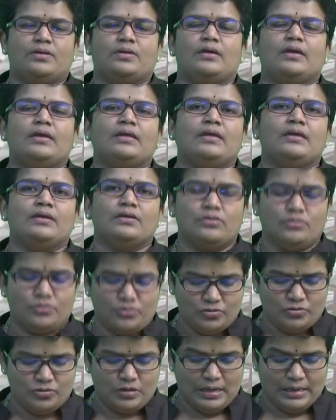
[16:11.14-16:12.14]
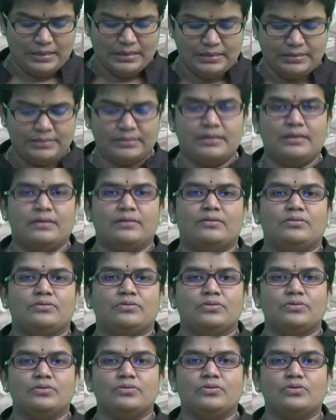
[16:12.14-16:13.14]
Okay. You should understand.
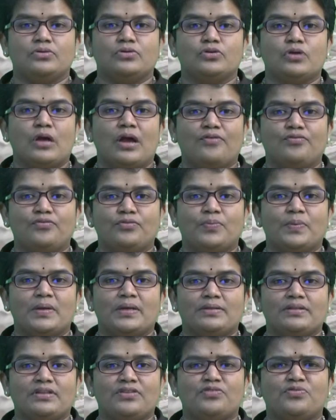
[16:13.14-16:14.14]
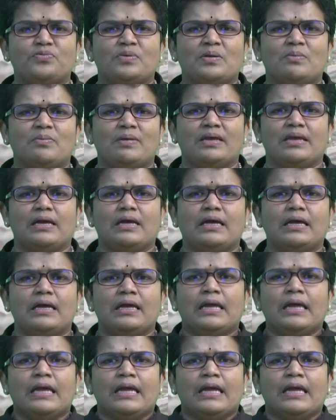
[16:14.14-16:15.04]
So you have to be, this will be a,